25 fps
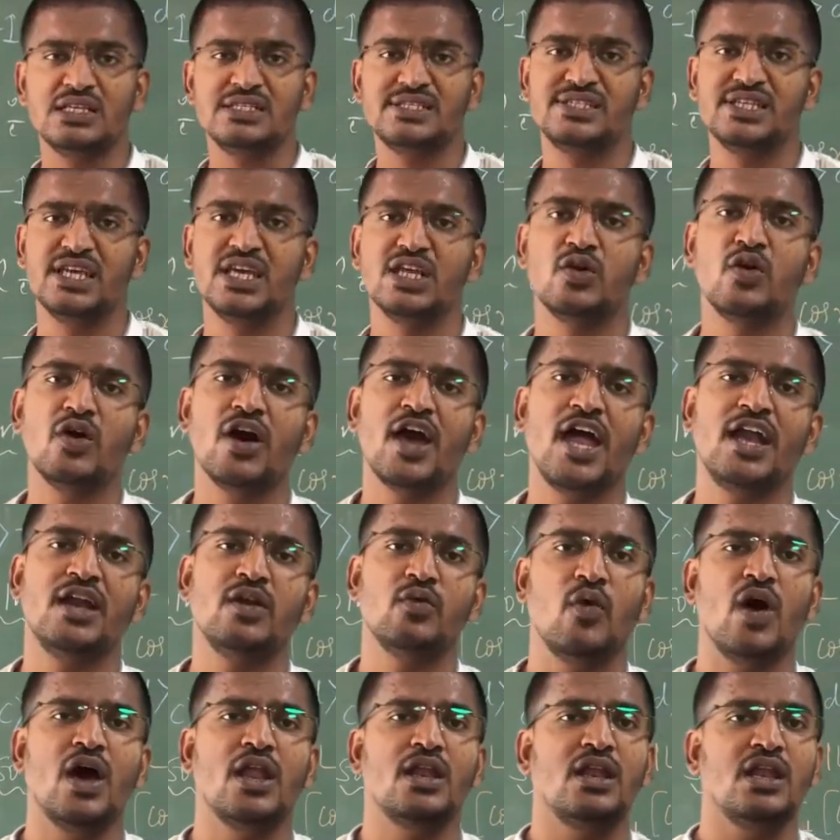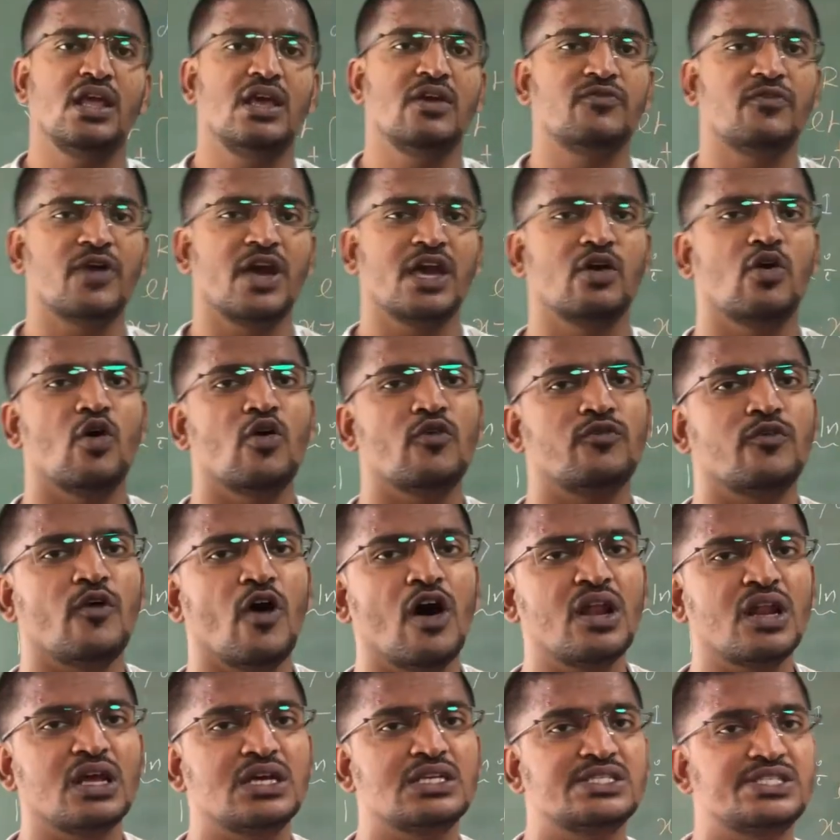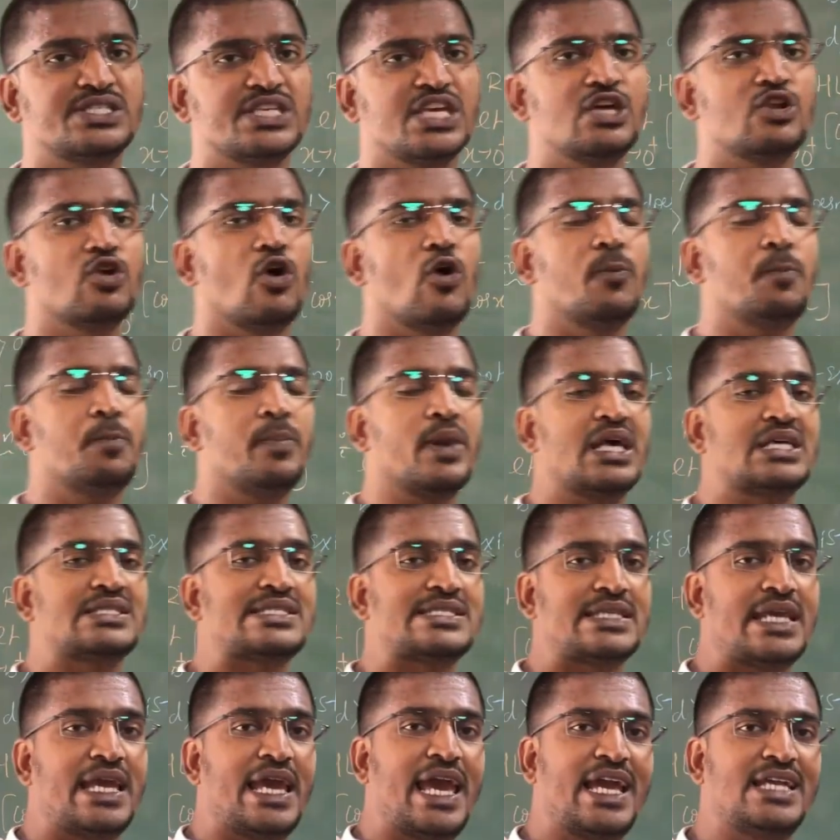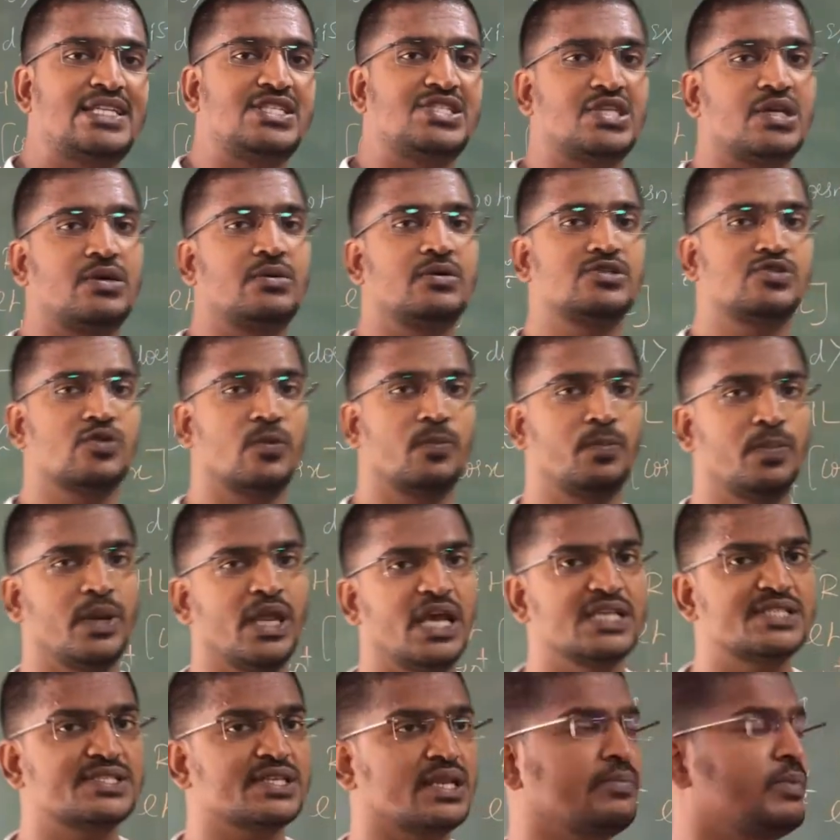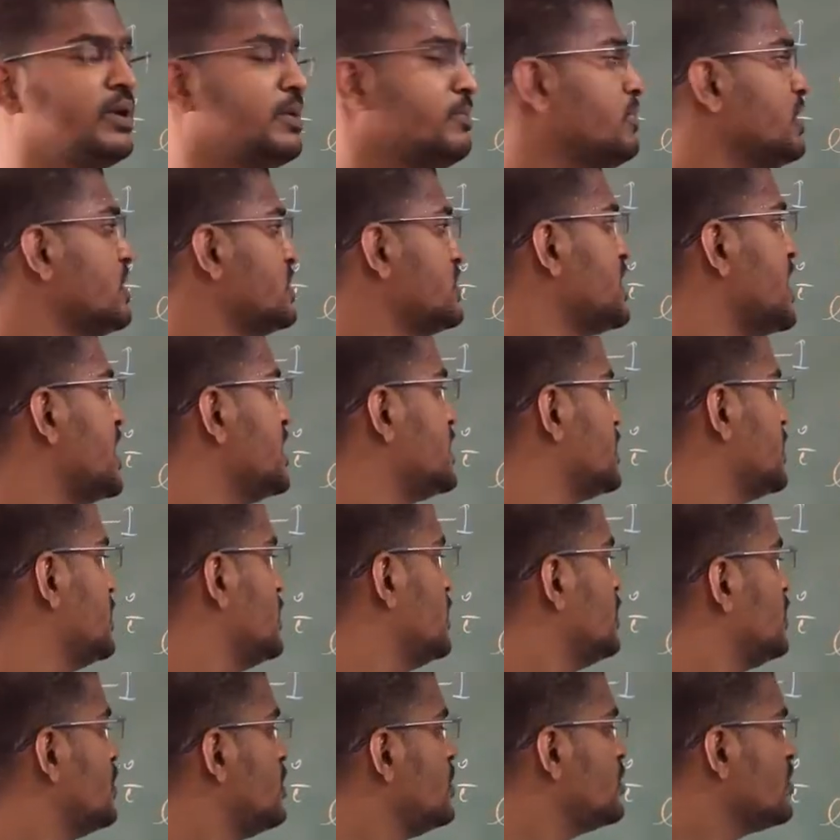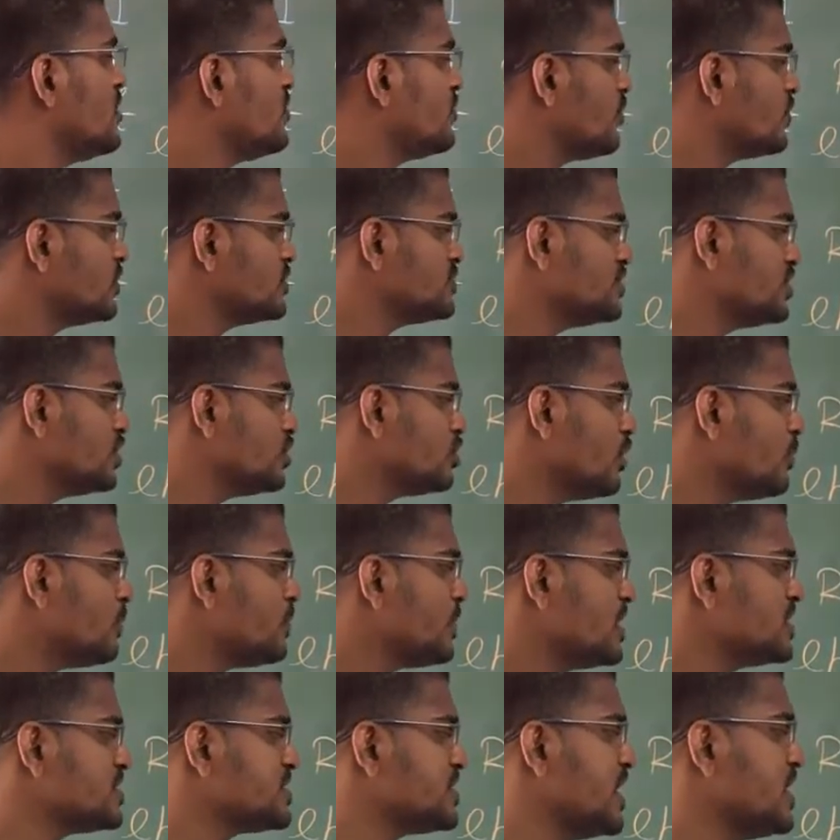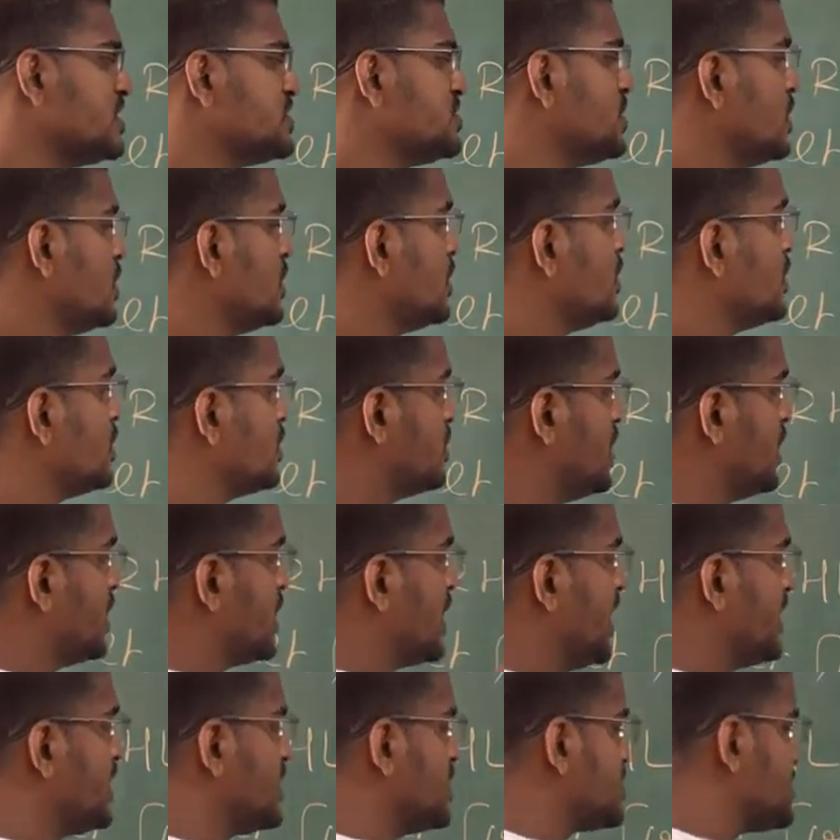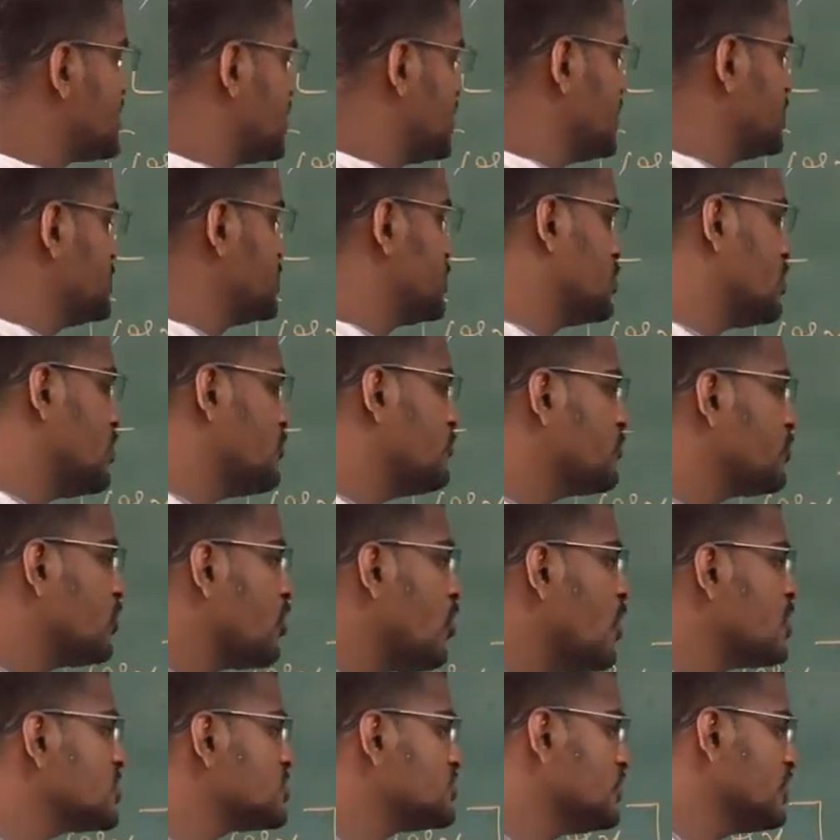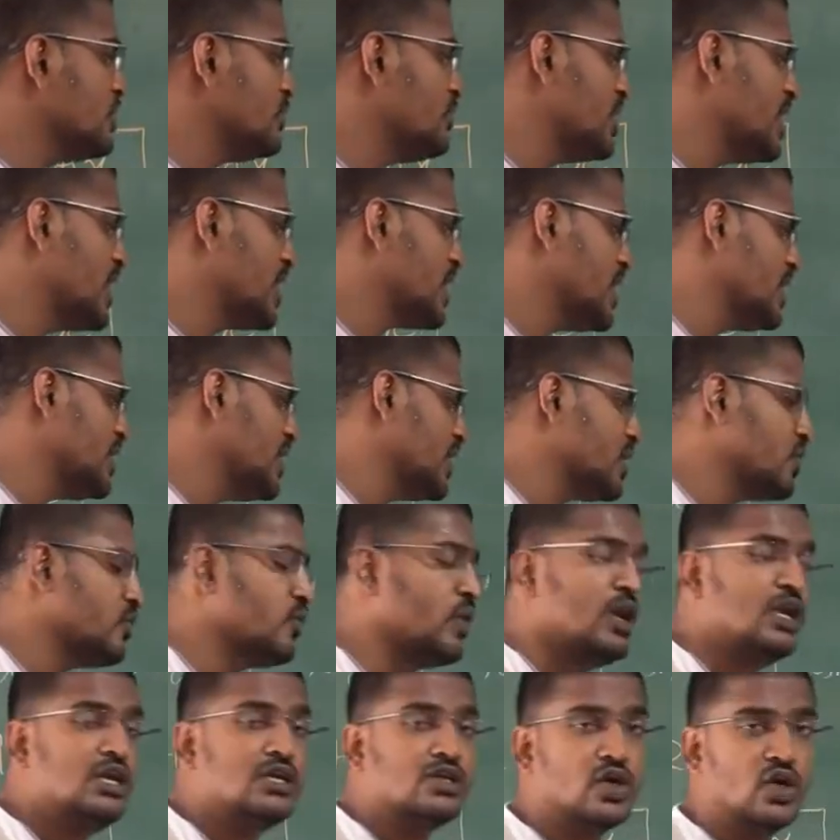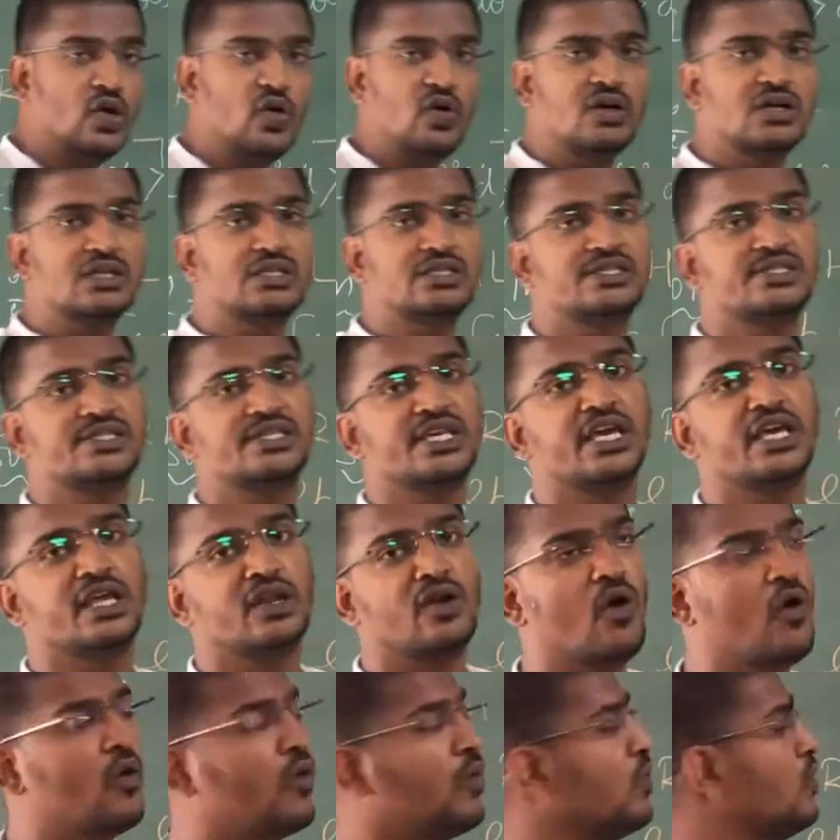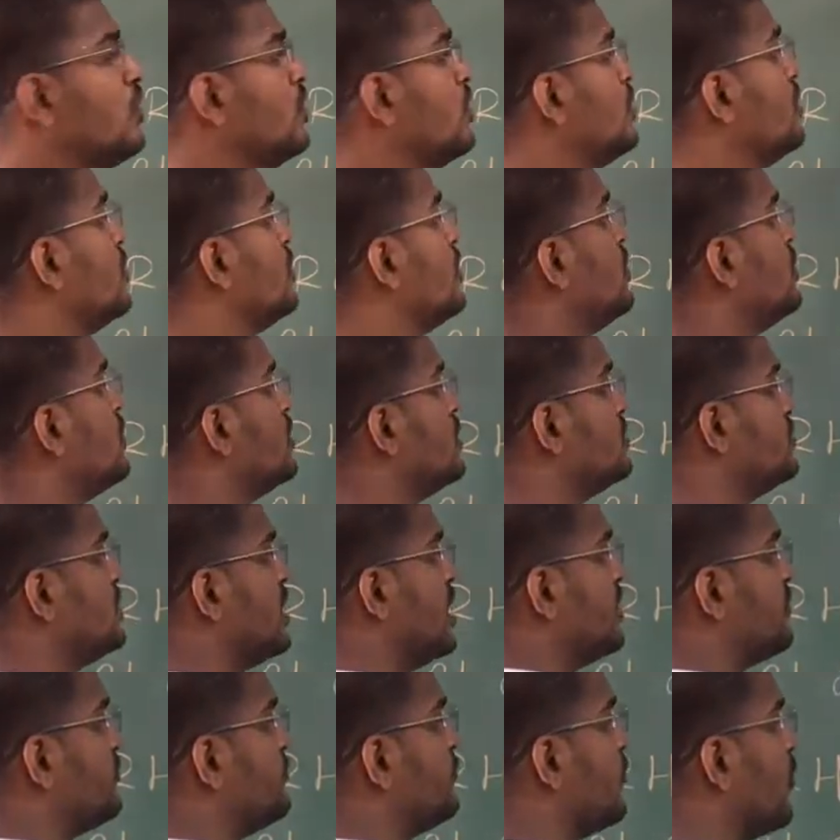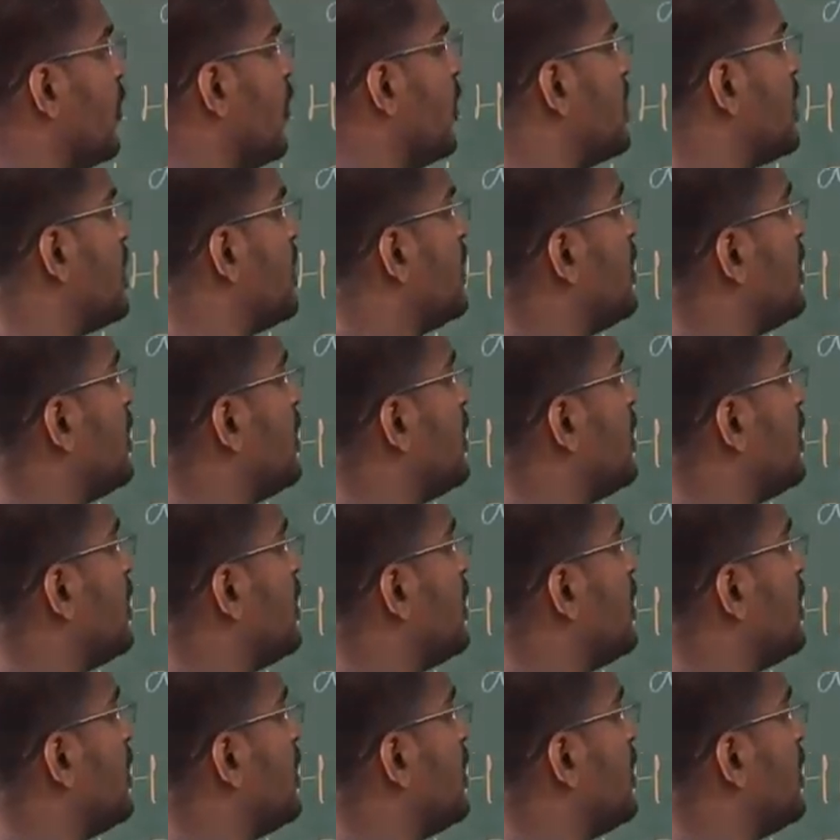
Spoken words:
0 and 1 if I go for 0 plus h. So please remember that for 0 plus h, the greatest integer of cos will be again equal to 0. Therefore,